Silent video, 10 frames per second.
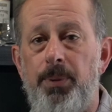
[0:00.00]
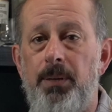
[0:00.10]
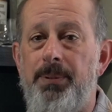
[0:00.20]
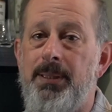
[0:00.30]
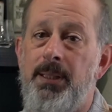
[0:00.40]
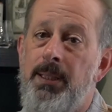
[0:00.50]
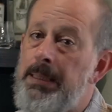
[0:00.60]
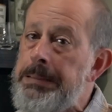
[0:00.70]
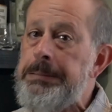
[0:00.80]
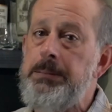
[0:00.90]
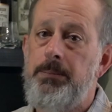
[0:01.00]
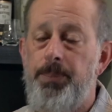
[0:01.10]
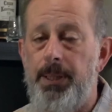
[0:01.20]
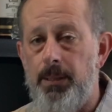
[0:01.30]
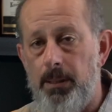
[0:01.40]
bourbon,
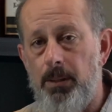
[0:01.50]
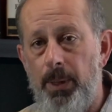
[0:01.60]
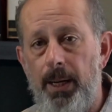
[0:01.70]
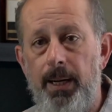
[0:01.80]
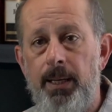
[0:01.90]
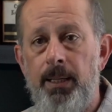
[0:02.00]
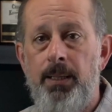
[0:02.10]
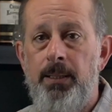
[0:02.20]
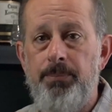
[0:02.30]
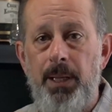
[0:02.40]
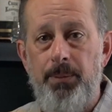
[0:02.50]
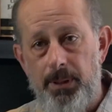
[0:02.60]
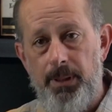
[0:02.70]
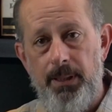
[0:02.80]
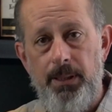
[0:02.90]
be a little wary. Maybe
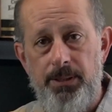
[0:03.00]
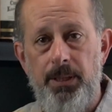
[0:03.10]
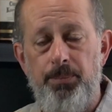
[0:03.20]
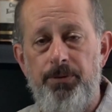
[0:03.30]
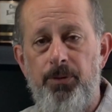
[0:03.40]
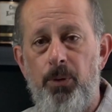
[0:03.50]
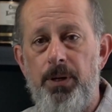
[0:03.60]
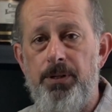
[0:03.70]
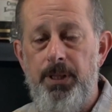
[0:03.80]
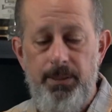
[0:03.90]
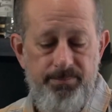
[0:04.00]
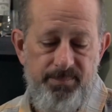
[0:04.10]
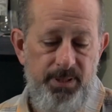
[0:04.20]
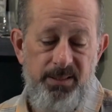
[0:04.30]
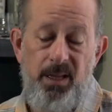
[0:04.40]
you can get a sip before and see.
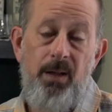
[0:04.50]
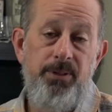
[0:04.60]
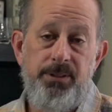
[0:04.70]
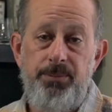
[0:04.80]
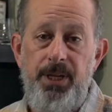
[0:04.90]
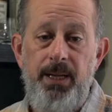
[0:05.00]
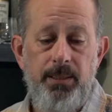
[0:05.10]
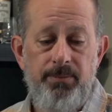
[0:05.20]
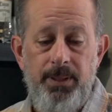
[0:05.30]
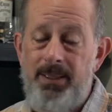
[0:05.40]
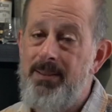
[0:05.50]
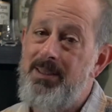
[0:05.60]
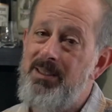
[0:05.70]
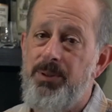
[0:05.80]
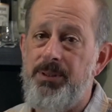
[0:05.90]
It's awfully subjective.
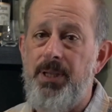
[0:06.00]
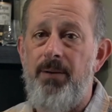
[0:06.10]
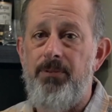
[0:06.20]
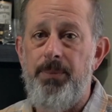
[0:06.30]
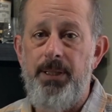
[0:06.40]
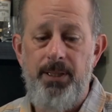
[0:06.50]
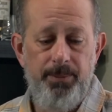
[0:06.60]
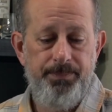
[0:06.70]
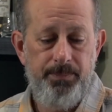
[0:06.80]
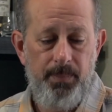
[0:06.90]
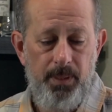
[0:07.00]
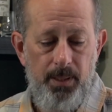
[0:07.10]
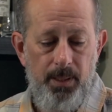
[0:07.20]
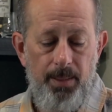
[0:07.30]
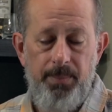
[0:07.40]
This one's not for me, though.
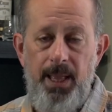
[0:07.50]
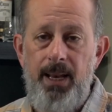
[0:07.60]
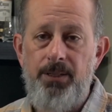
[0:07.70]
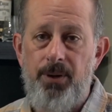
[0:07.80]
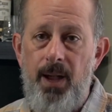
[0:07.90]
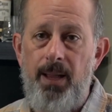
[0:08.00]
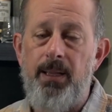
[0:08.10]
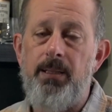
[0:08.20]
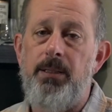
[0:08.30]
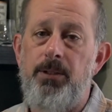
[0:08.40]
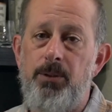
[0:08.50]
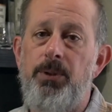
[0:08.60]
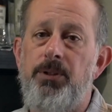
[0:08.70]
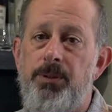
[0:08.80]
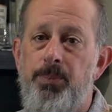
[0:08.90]
I'm glad I tried it because I do
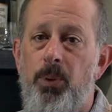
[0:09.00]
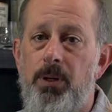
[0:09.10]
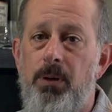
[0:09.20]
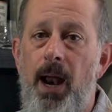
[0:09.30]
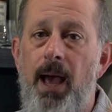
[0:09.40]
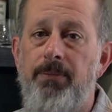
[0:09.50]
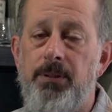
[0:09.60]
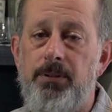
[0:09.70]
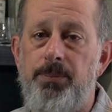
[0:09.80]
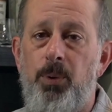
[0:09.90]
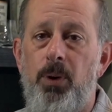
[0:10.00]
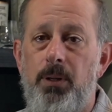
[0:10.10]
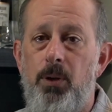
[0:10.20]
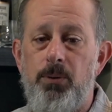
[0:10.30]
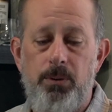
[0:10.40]
want to support craft and support
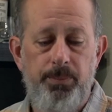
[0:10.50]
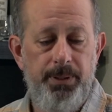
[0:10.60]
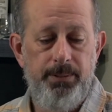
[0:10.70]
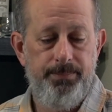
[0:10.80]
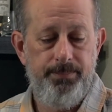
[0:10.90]
local, but